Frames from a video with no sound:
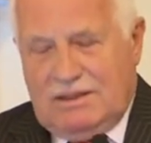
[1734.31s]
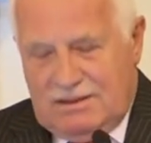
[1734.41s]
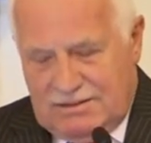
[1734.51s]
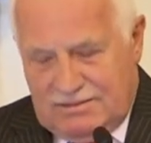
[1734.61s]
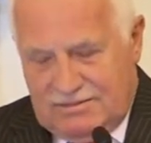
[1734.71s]

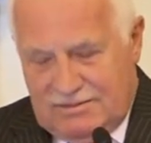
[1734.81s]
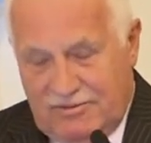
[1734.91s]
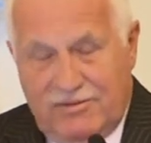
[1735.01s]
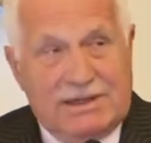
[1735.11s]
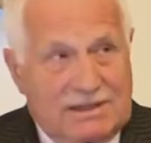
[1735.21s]

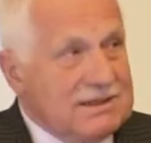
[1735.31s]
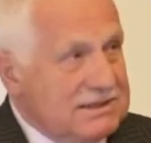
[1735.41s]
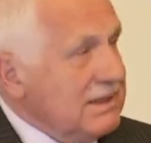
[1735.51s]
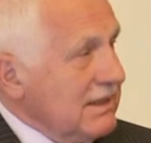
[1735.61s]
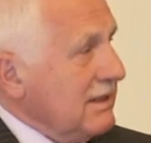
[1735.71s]
of another
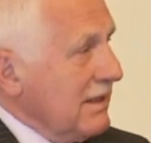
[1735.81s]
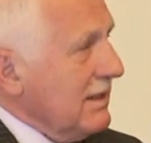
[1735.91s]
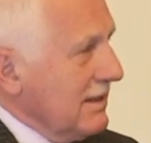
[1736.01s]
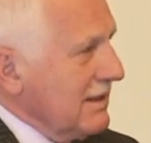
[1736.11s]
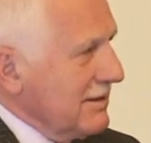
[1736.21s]
think
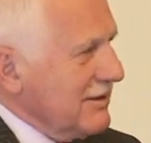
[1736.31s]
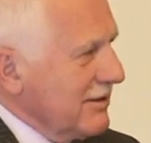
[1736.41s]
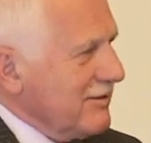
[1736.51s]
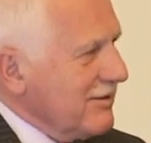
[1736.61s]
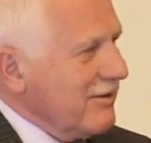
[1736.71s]
tank in
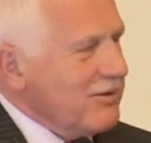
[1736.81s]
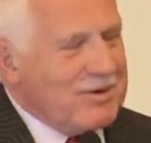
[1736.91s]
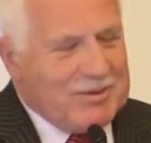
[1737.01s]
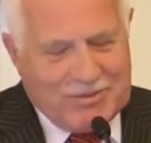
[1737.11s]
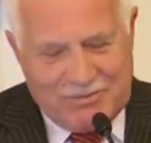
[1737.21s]
Central
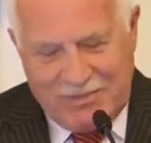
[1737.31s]
Europe,